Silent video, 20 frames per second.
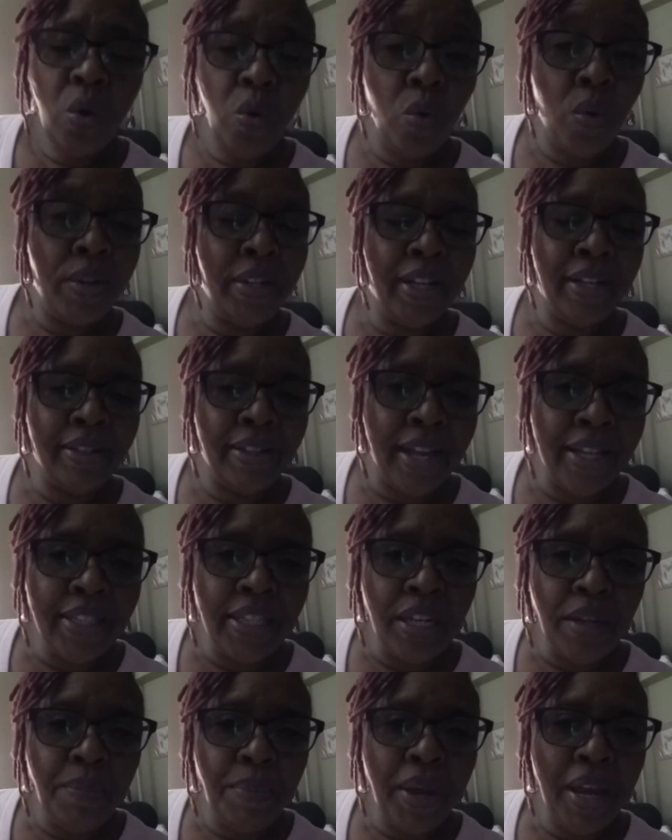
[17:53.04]
or
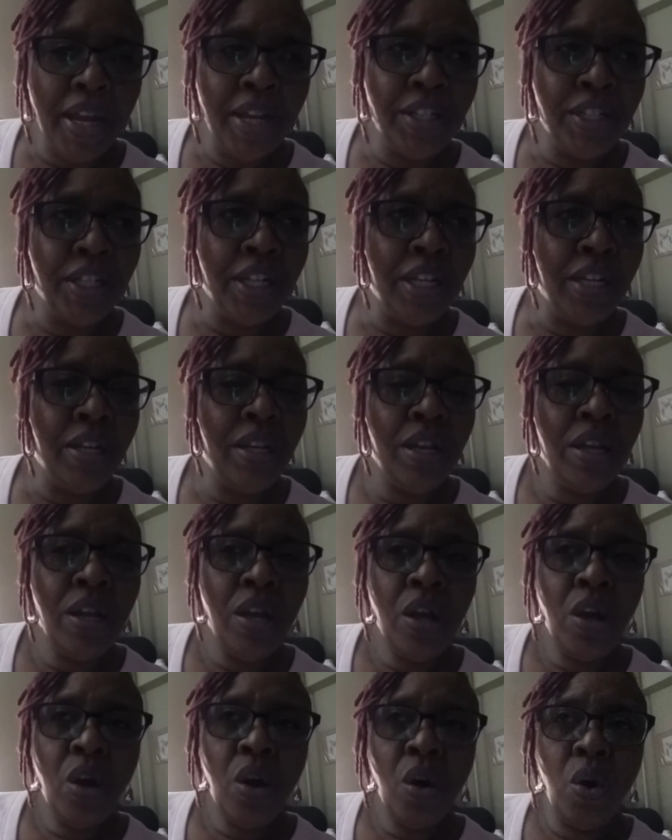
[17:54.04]
neglecting the patient
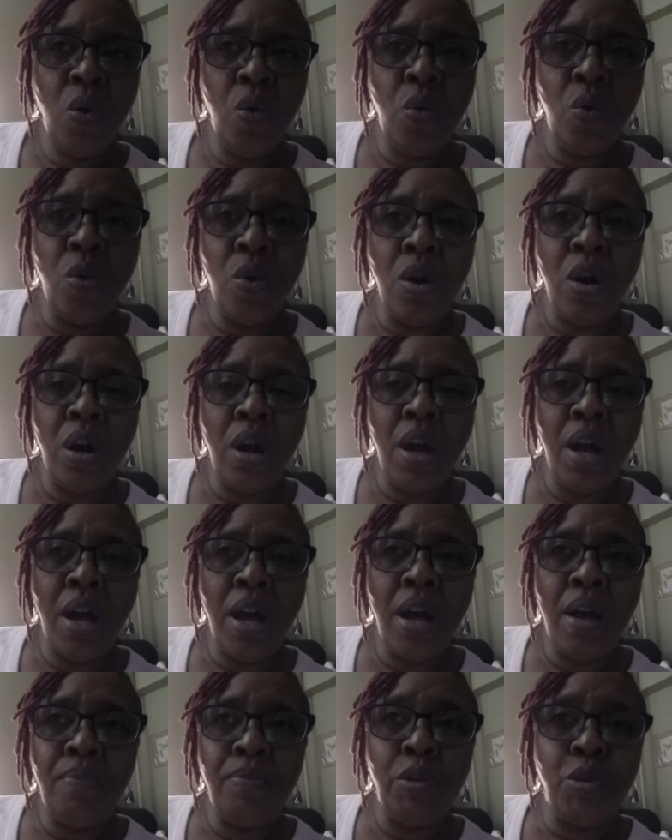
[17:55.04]
or
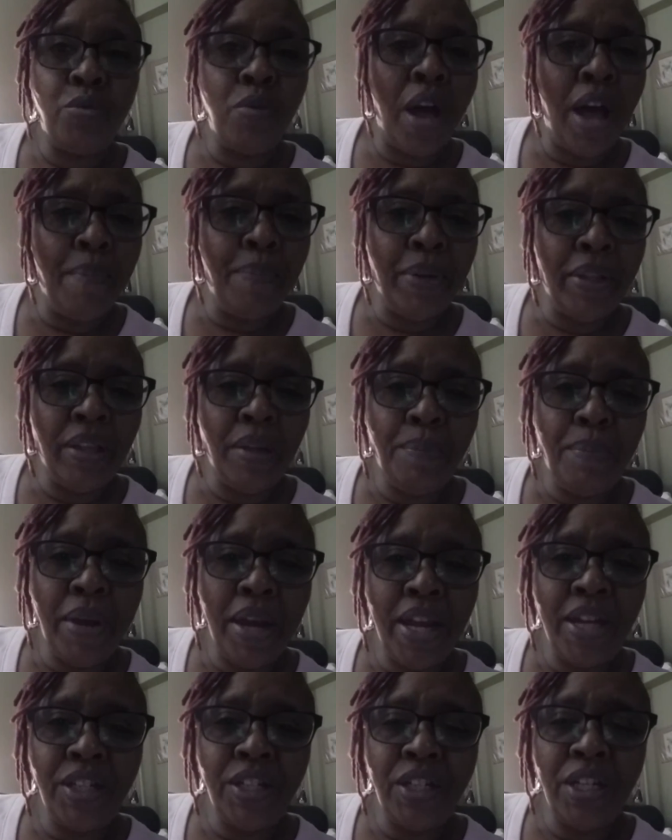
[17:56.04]
dropping the
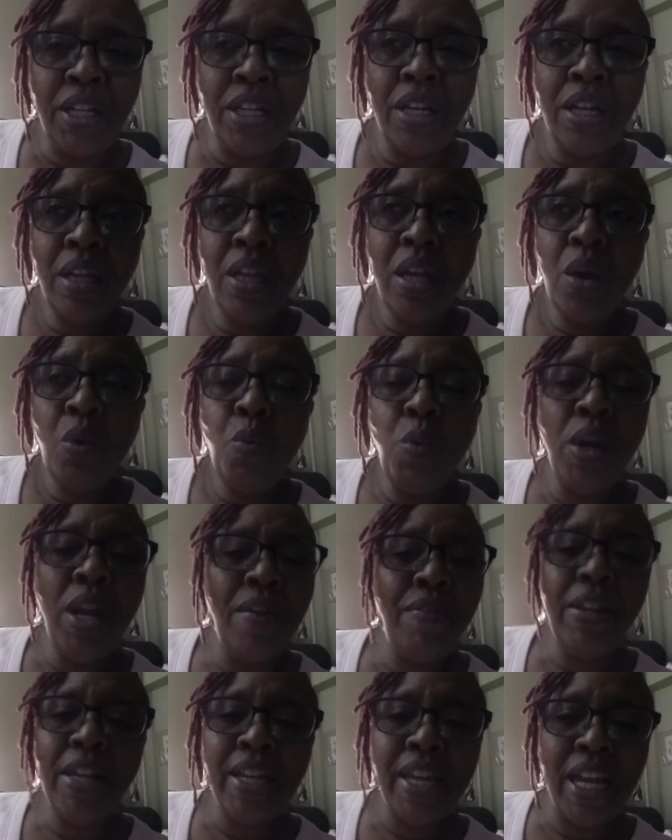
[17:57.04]
patient,
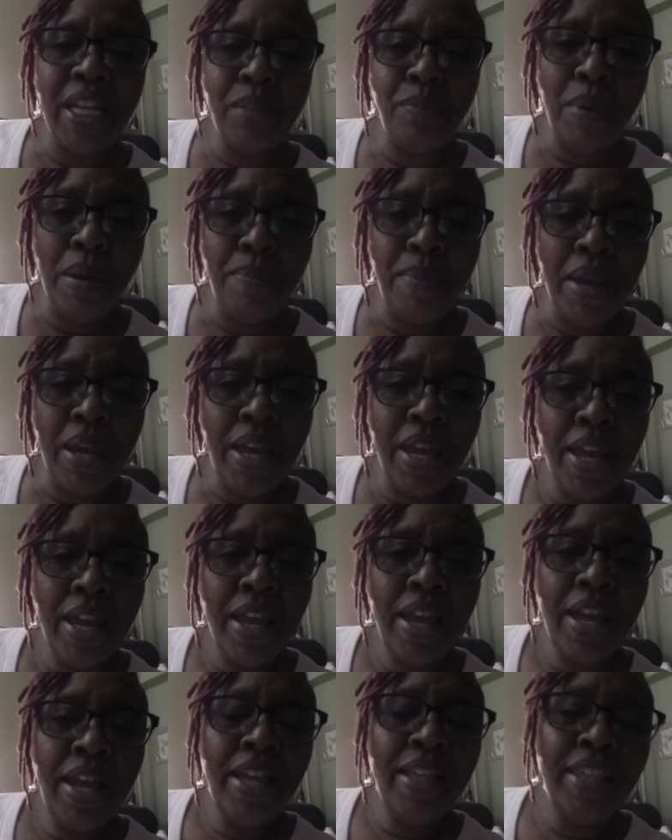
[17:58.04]
whatever the case may be,
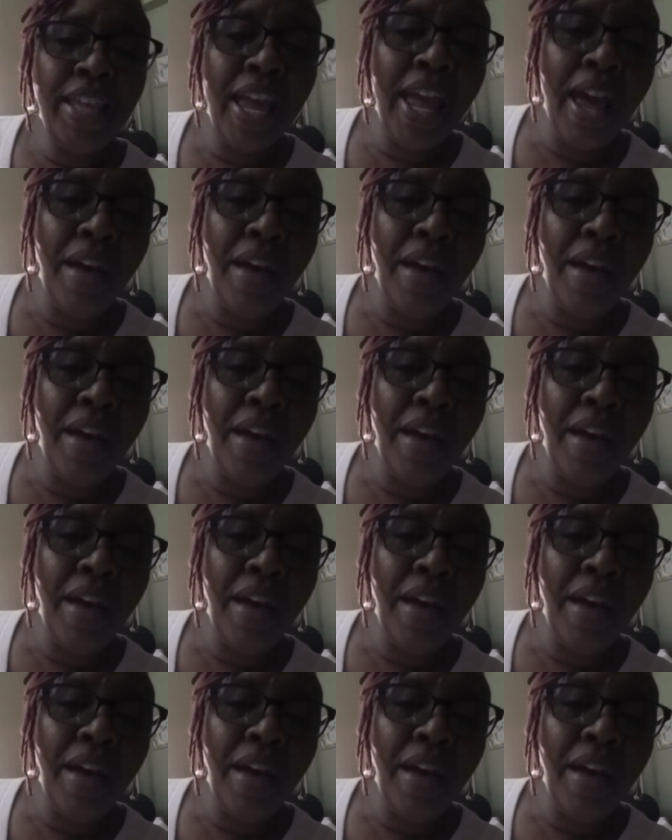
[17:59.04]
they